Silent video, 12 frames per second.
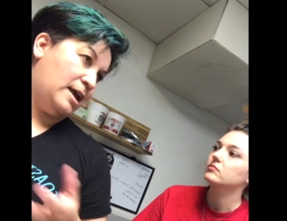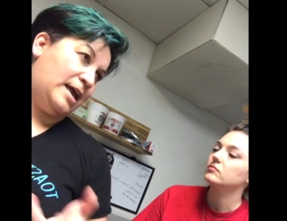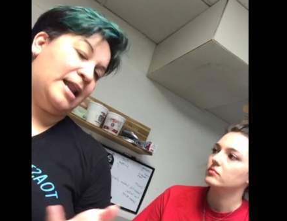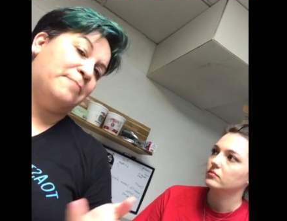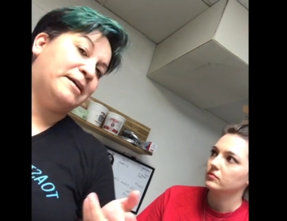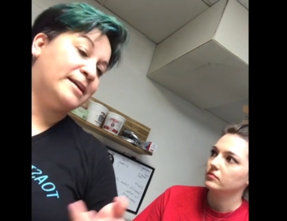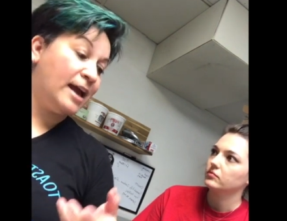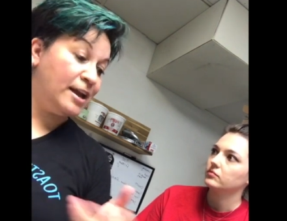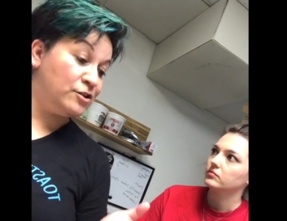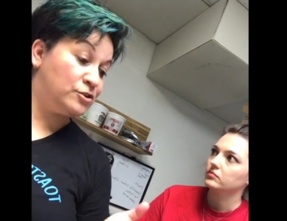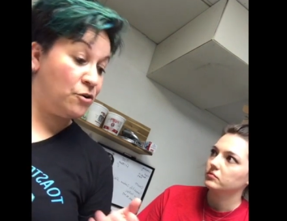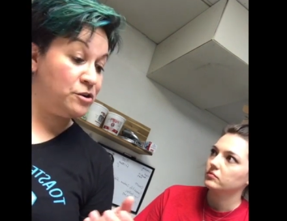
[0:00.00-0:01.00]
Speaker 1: And I'm like, yeah,
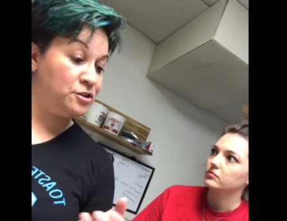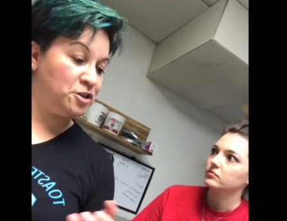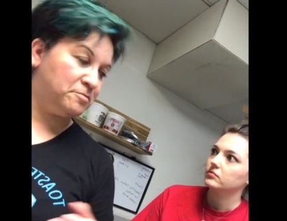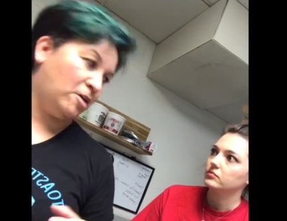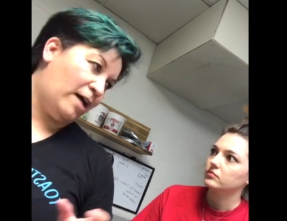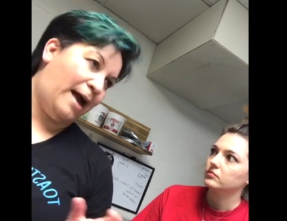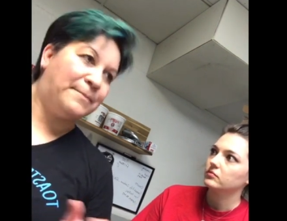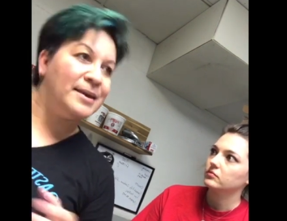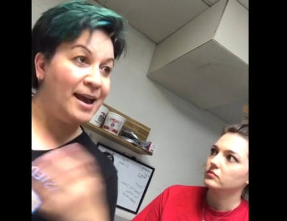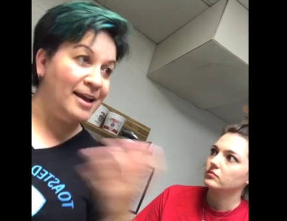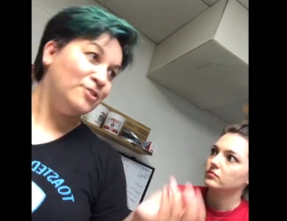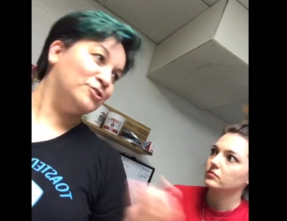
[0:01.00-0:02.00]
I use corn syrup. All happy.
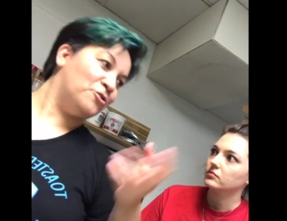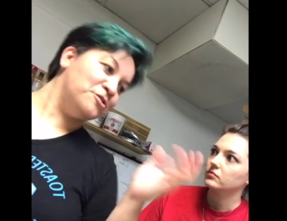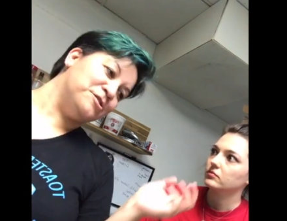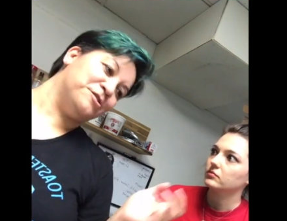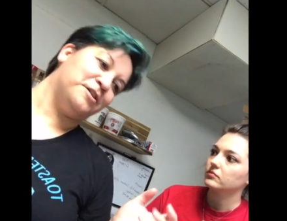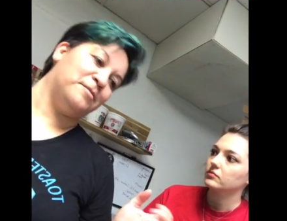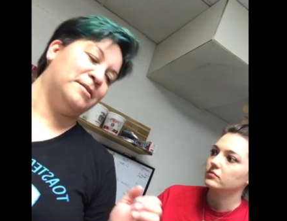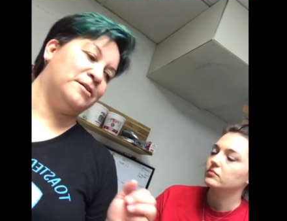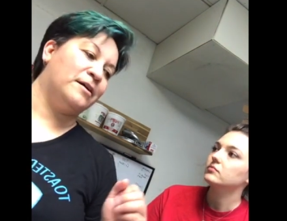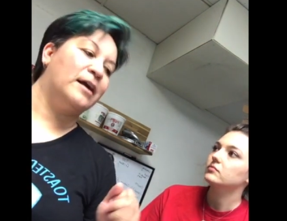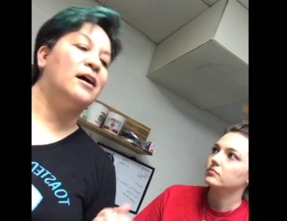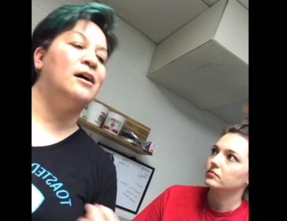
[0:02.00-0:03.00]
Yeah, I use corn syrup. And
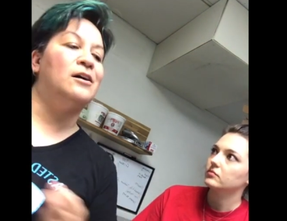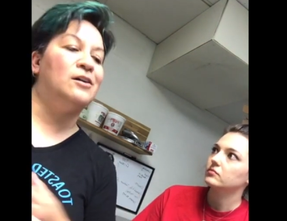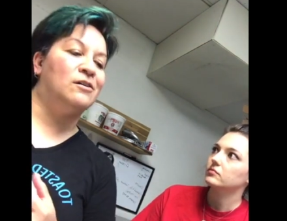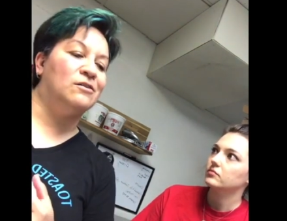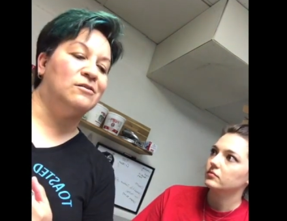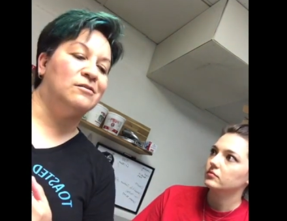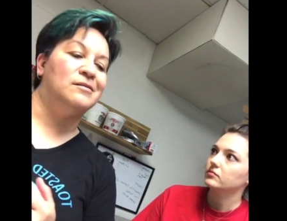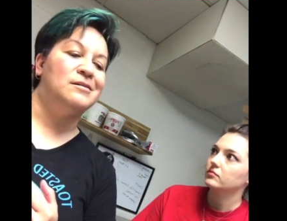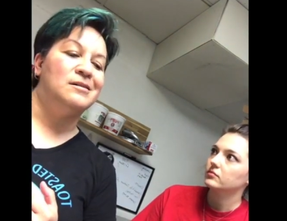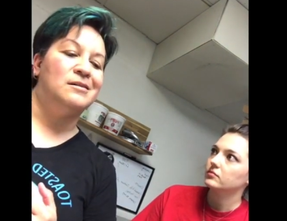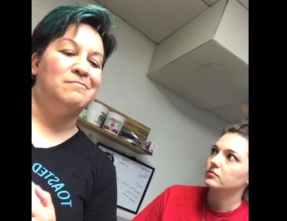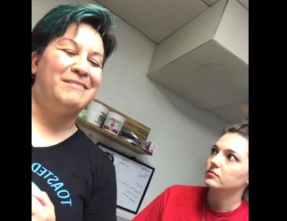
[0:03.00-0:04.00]
they're like, oh,
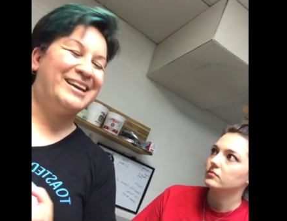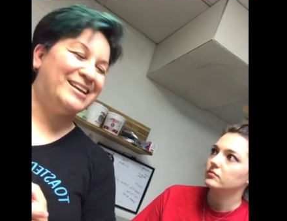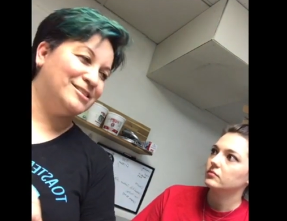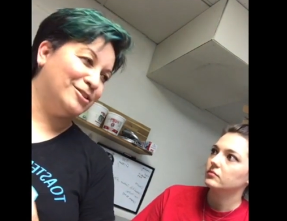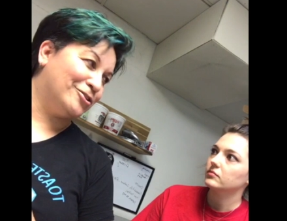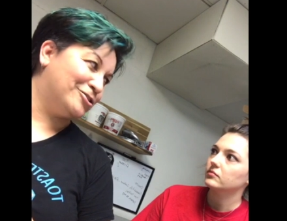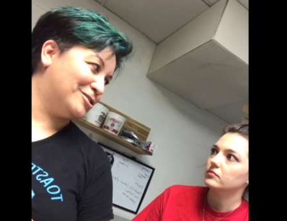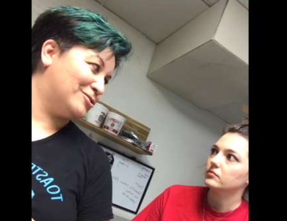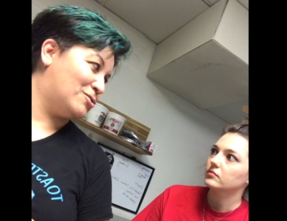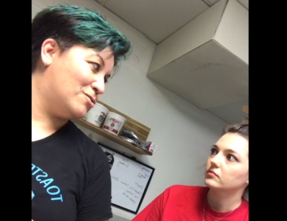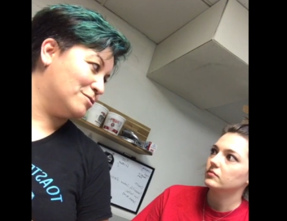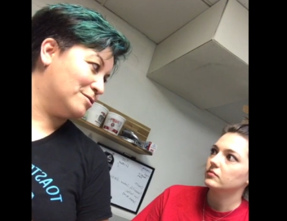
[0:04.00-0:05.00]
my kid's allergic to
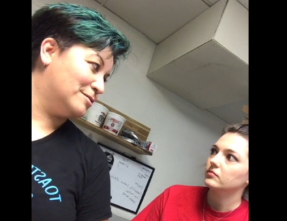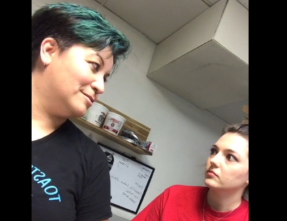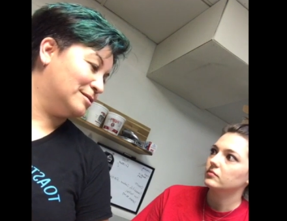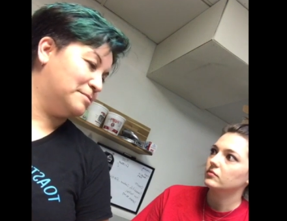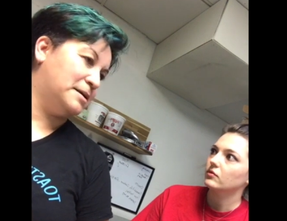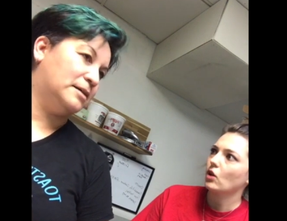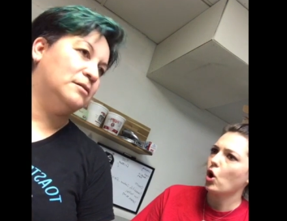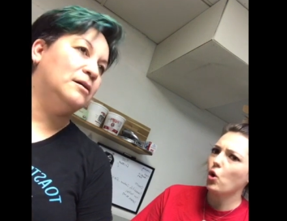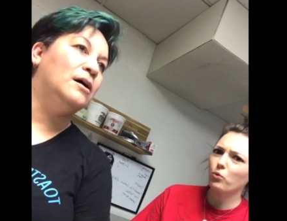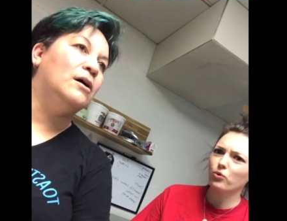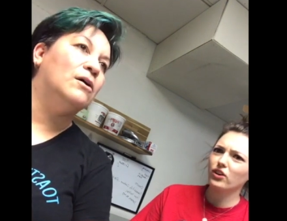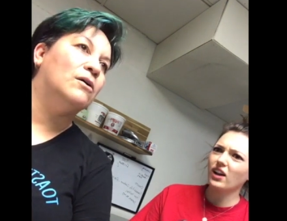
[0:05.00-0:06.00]
corn. I'm like,
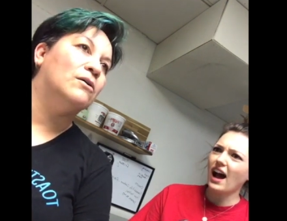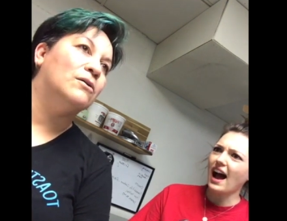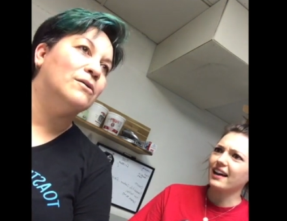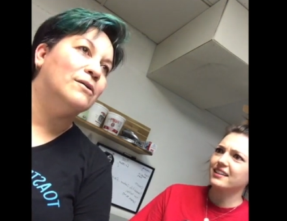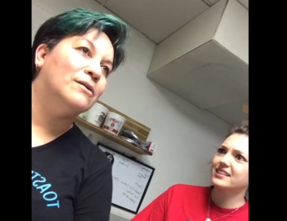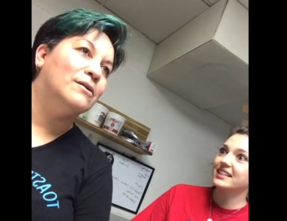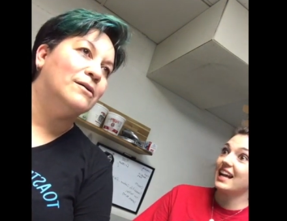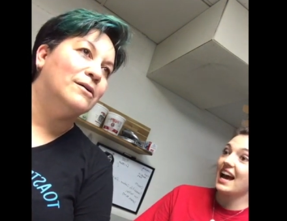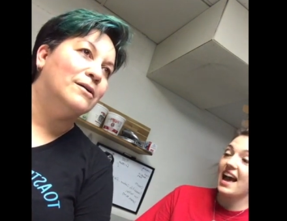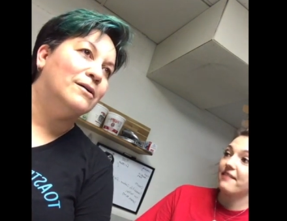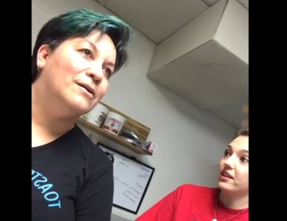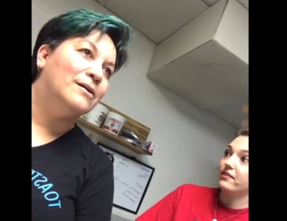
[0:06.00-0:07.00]
Speaker 2: oh. Real? See,
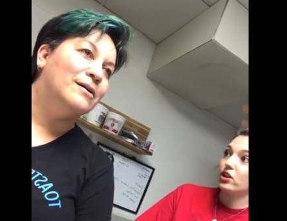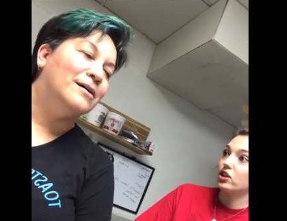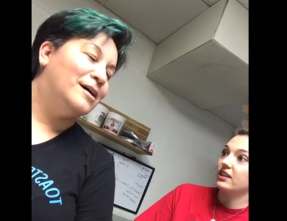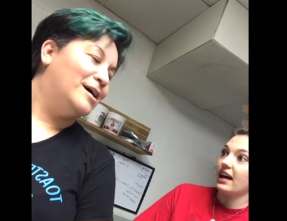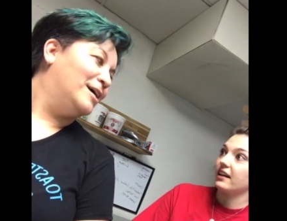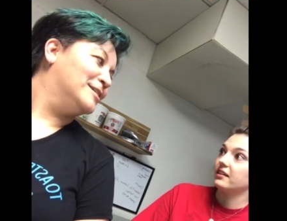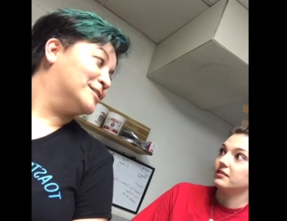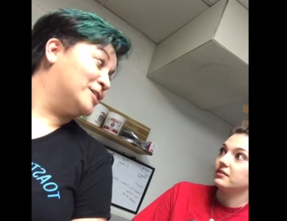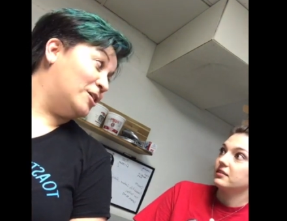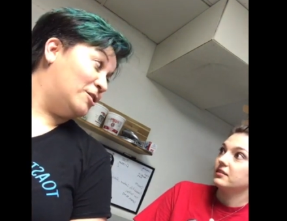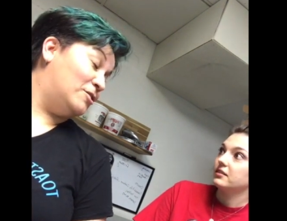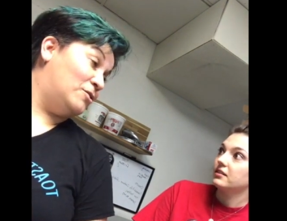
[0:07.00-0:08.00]
I haven't even heard that.
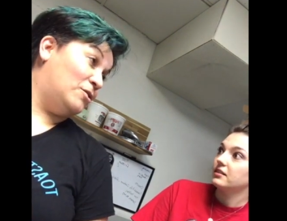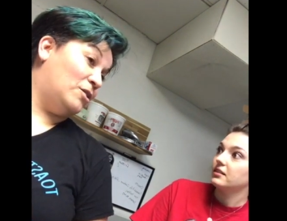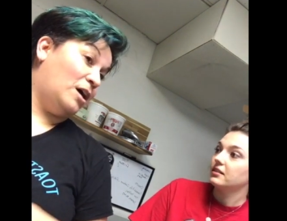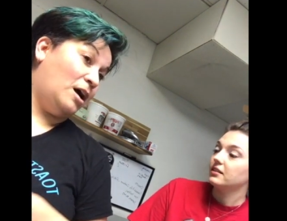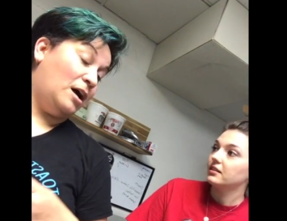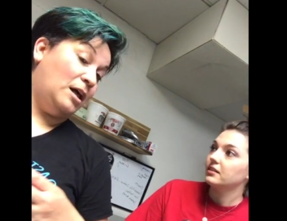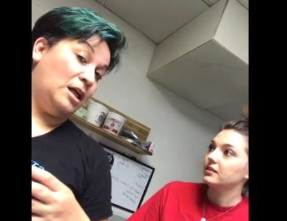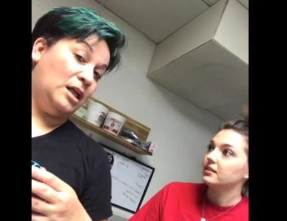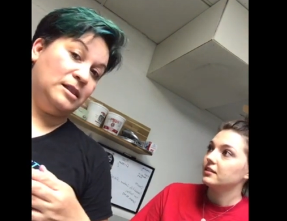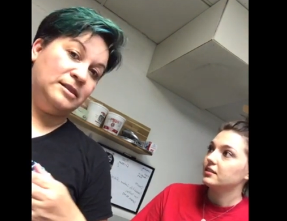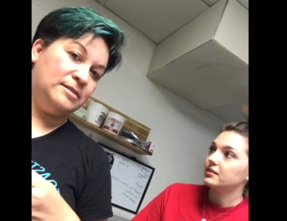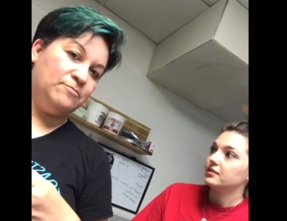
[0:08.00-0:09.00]
So
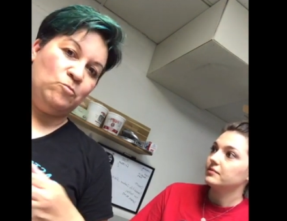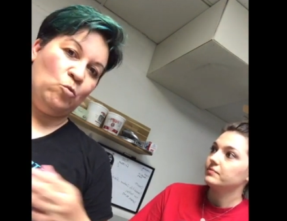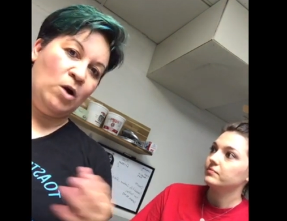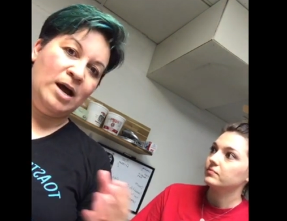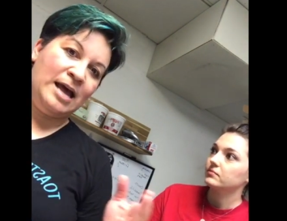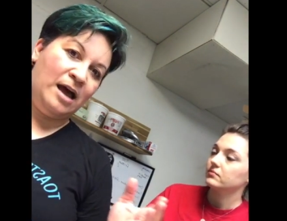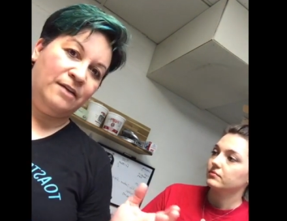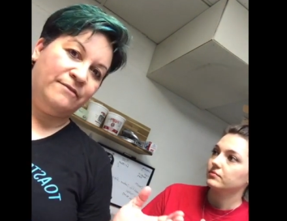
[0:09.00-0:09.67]
Speaker 1: one out